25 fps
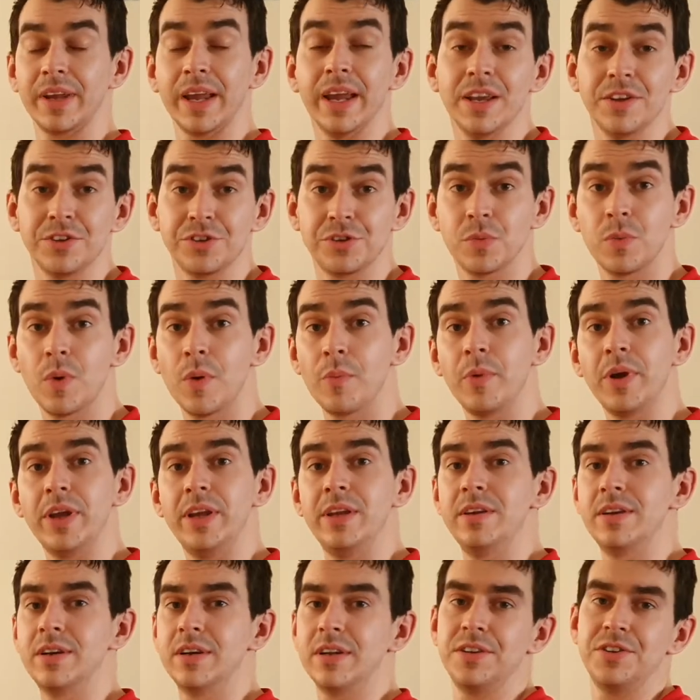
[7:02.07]
Okay, so one
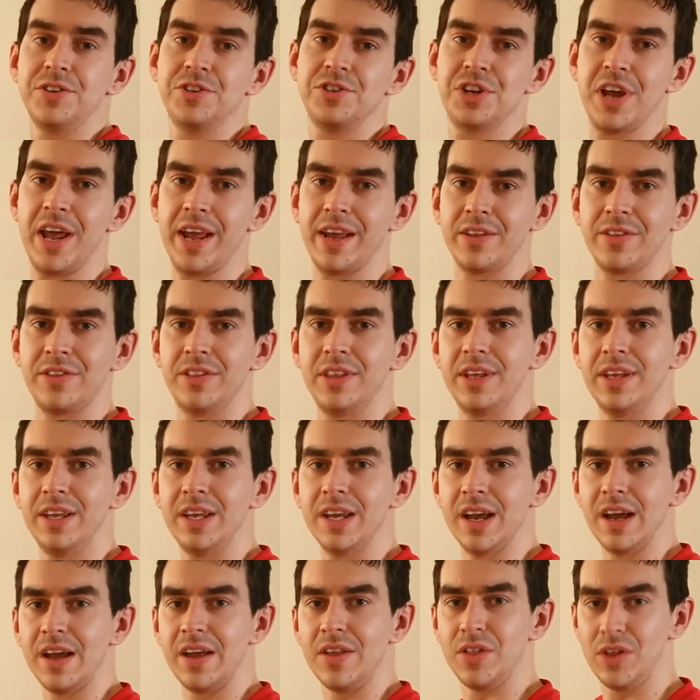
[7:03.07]
way you can check
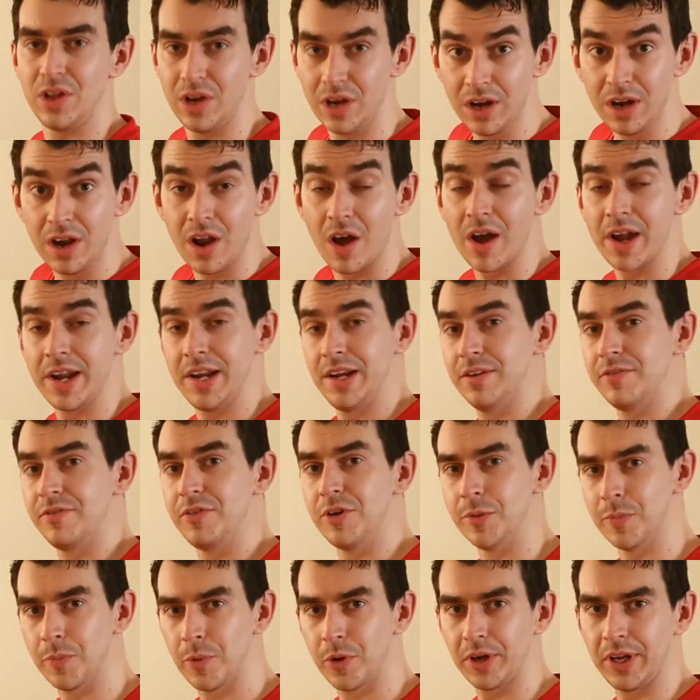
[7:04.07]
the line of
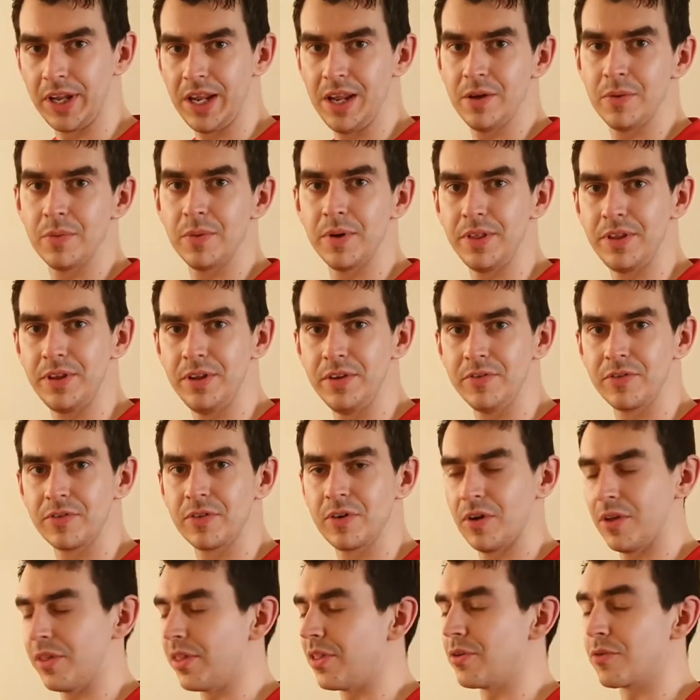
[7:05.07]
your body, whether you've
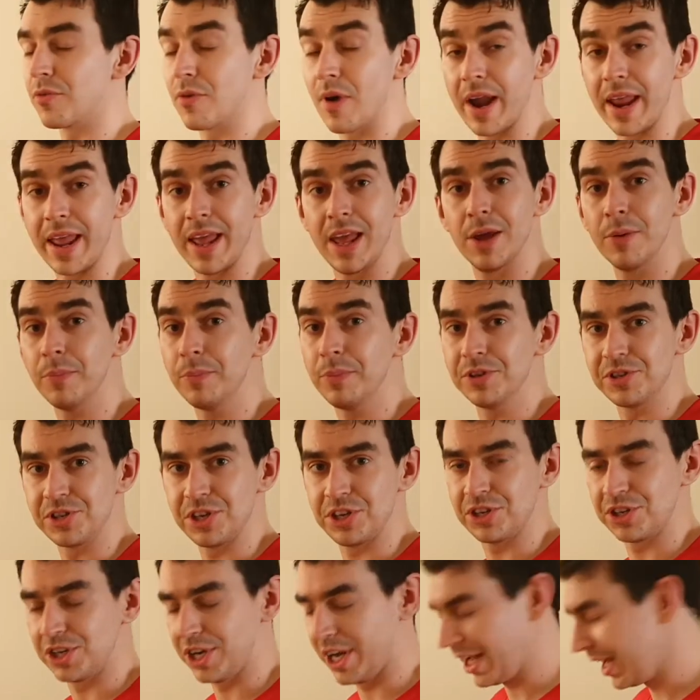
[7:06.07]
got the right hip
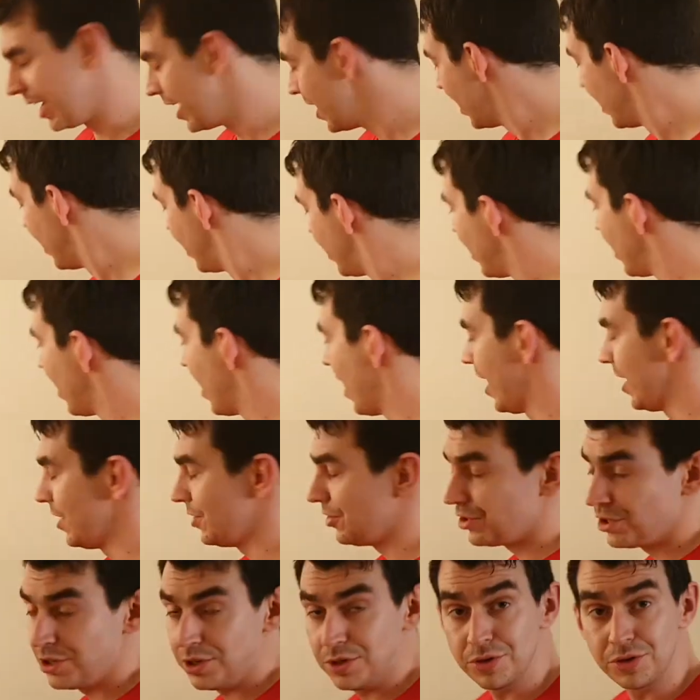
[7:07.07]
positioning,
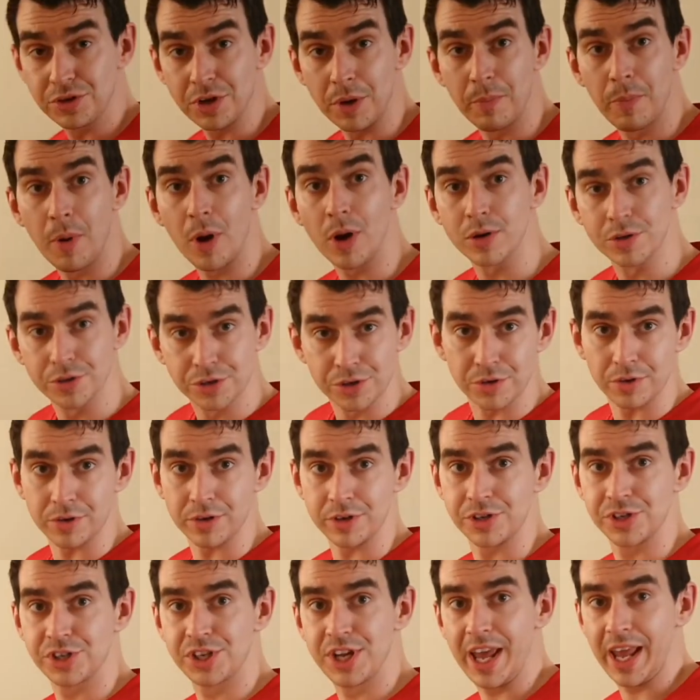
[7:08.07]
is to use a box or
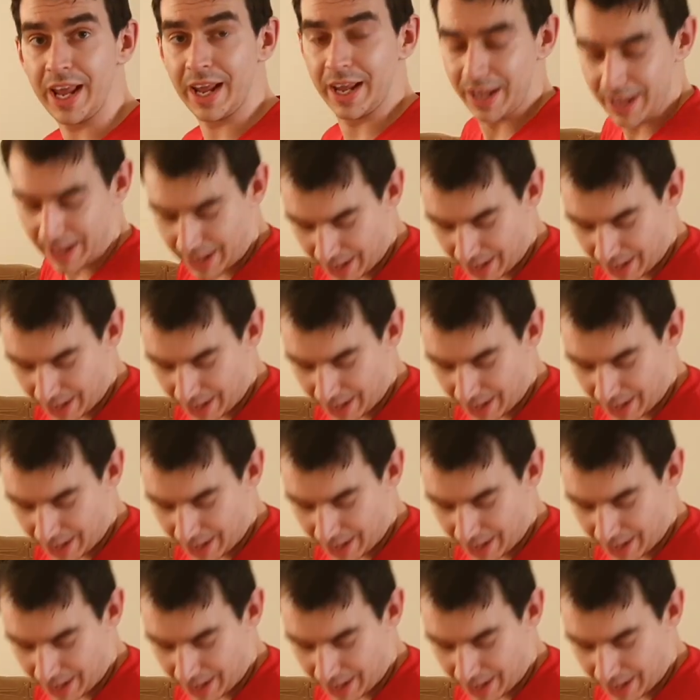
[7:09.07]
a stick